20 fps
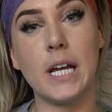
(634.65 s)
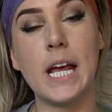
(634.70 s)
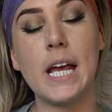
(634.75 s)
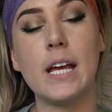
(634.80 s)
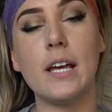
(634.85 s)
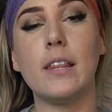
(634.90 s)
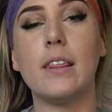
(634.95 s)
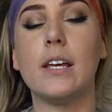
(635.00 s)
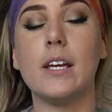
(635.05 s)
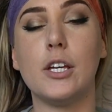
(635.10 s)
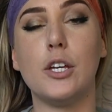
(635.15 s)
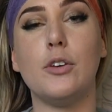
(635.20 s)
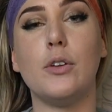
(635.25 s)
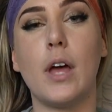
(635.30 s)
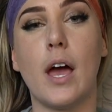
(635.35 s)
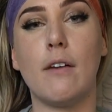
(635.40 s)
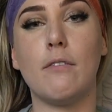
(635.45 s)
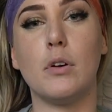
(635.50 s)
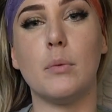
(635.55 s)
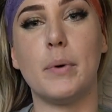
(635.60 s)
Thank you
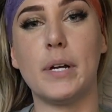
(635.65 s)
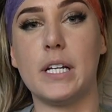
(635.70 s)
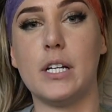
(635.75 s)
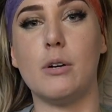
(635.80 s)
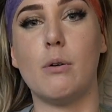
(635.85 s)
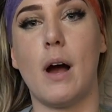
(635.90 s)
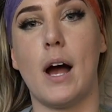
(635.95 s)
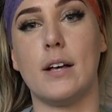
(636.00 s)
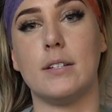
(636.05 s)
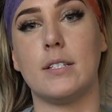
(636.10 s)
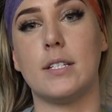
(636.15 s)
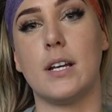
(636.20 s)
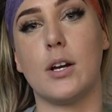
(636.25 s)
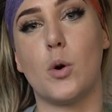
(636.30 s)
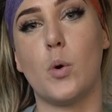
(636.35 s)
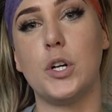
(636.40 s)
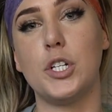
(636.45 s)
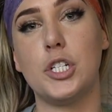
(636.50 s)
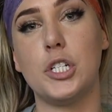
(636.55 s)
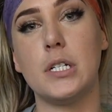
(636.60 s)
to everybody who asked
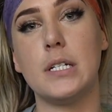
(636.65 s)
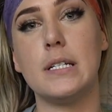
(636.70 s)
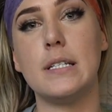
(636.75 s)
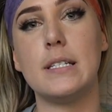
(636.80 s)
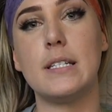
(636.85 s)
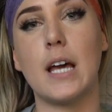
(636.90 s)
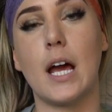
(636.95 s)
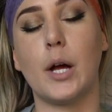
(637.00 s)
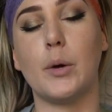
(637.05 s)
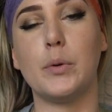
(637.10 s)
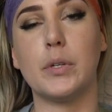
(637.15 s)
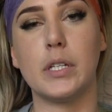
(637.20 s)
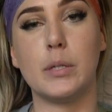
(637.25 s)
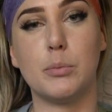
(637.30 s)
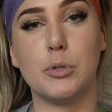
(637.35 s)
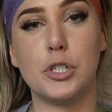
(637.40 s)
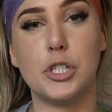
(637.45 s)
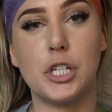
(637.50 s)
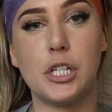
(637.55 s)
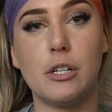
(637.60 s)
questions. I really
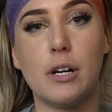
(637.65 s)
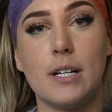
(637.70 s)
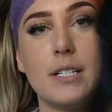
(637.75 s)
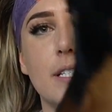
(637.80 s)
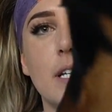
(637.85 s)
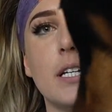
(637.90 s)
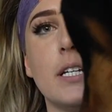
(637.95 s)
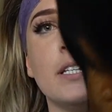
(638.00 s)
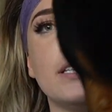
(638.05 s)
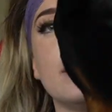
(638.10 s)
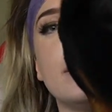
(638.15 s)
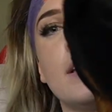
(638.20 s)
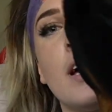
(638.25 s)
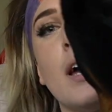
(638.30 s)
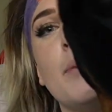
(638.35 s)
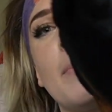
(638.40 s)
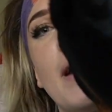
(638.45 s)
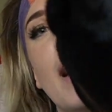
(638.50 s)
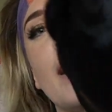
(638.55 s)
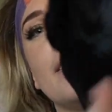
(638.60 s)
appreciate you guys taking the
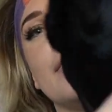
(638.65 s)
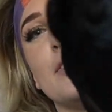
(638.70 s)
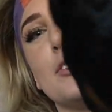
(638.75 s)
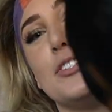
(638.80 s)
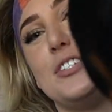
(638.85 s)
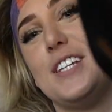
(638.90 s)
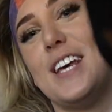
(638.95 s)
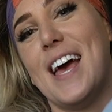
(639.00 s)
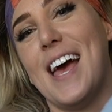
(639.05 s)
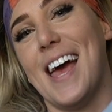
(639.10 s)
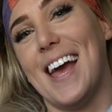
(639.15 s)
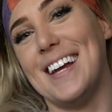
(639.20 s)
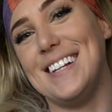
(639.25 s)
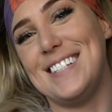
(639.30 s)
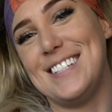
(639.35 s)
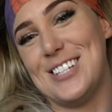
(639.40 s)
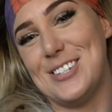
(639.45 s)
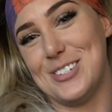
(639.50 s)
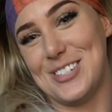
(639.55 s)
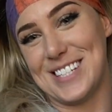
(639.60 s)
time out of your day
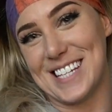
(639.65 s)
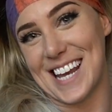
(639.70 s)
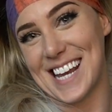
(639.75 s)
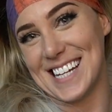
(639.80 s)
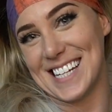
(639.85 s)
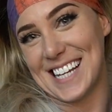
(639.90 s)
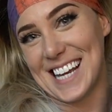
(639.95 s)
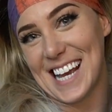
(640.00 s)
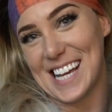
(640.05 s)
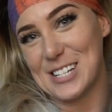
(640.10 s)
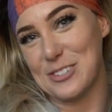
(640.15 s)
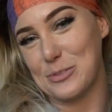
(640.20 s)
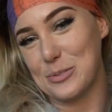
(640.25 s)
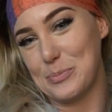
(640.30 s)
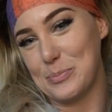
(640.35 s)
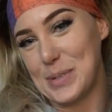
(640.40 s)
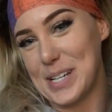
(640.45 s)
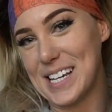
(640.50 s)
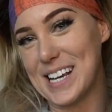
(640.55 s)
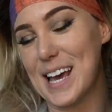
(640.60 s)
to stay engaged
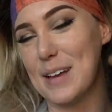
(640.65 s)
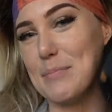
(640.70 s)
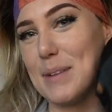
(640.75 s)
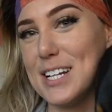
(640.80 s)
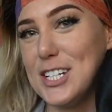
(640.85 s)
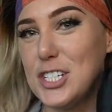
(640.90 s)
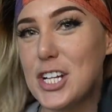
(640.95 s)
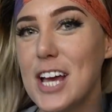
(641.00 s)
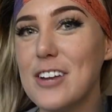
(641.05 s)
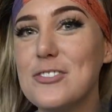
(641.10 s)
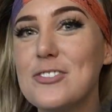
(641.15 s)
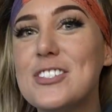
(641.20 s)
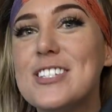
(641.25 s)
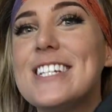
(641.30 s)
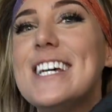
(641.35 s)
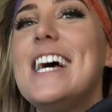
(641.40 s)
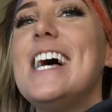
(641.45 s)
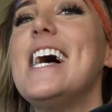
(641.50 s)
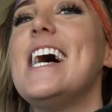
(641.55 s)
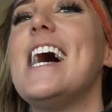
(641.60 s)
with me and my channels.